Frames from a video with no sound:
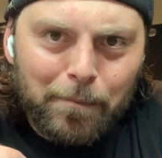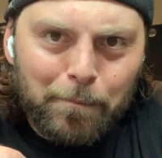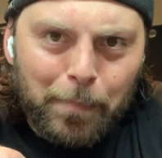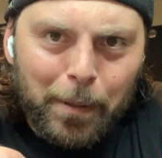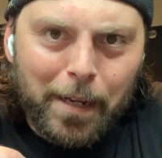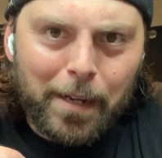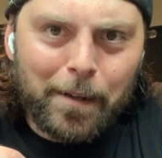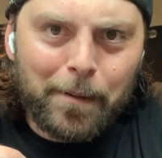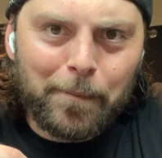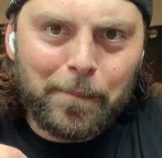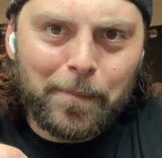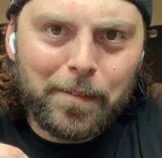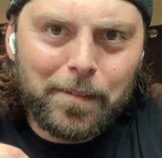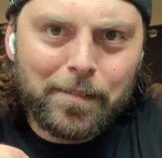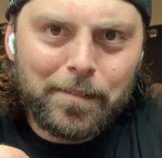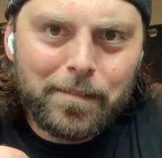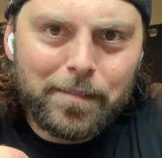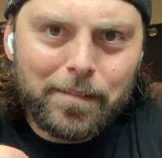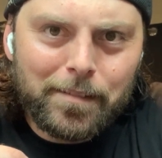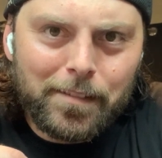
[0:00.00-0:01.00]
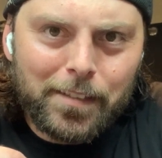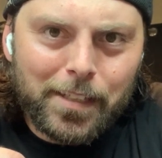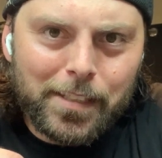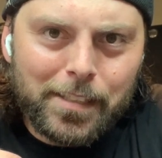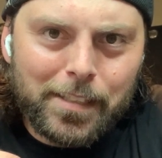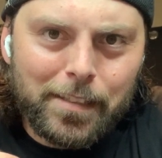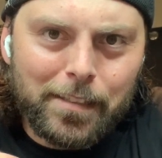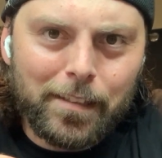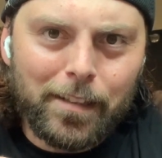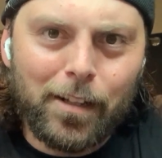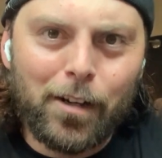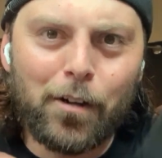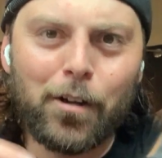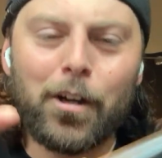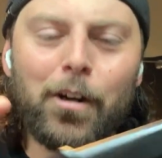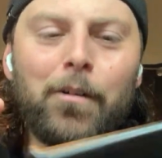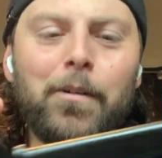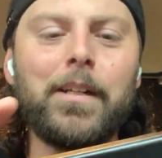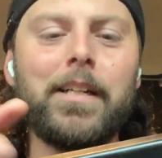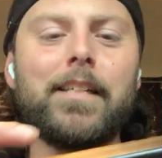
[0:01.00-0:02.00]
Bam. You can see the
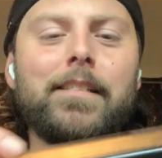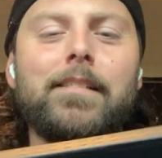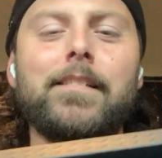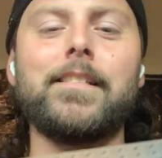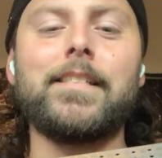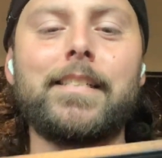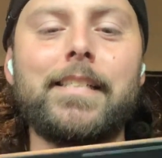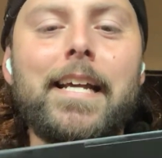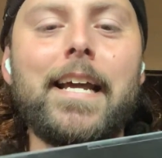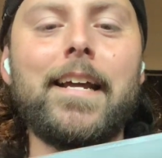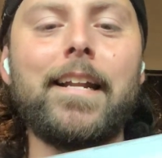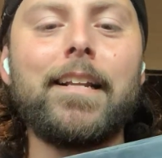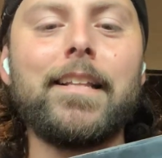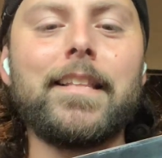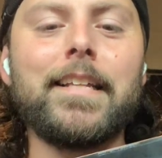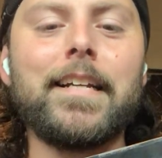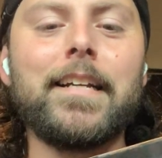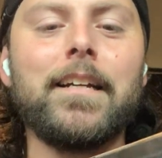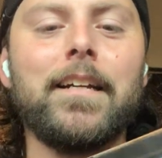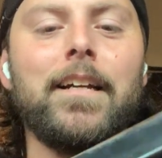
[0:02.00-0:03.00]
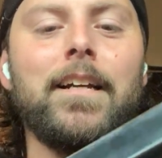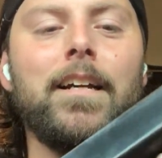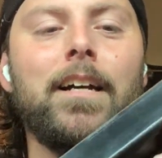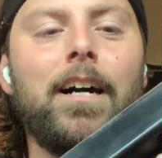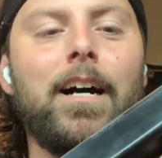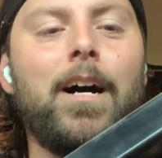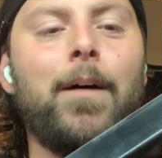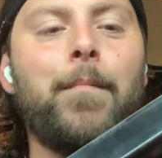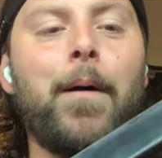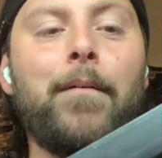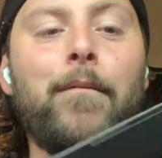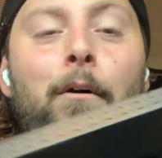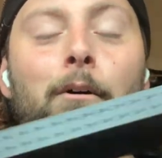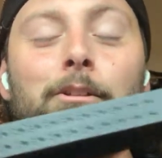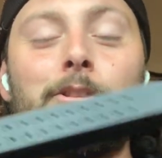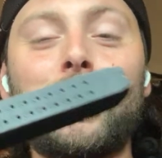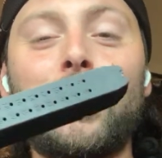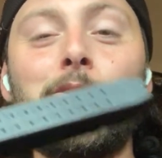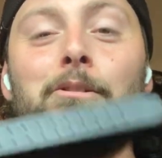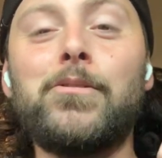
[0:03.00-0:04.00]
logo. It doesn't say anything. I've
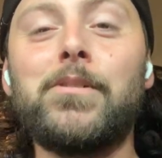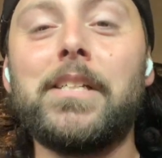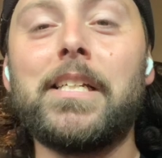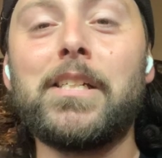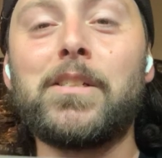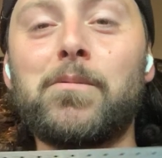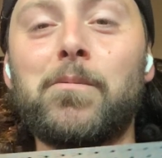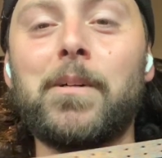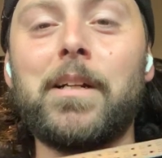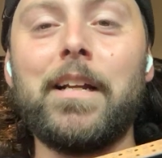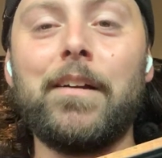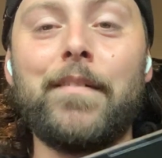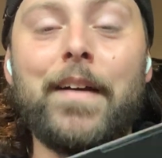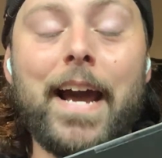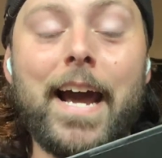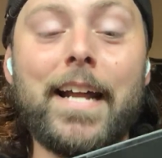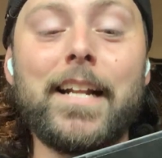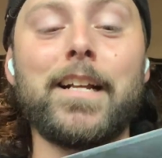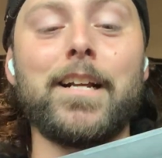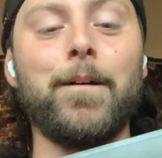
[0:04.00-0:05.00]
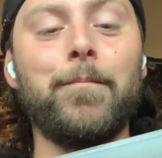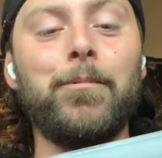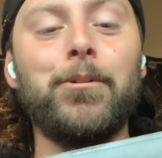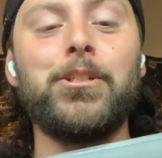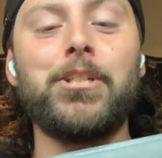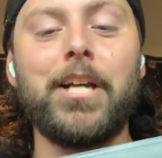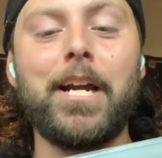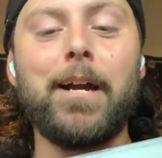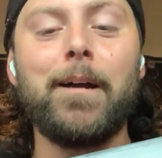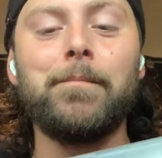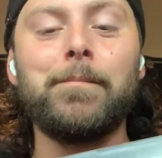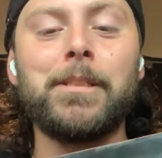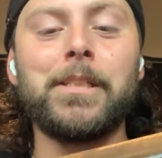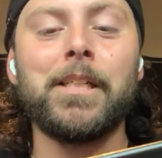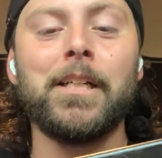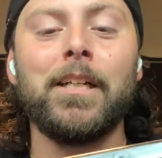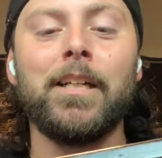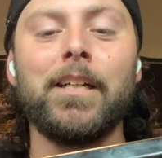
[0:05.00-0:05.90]
also used this one. I've had a couple jams.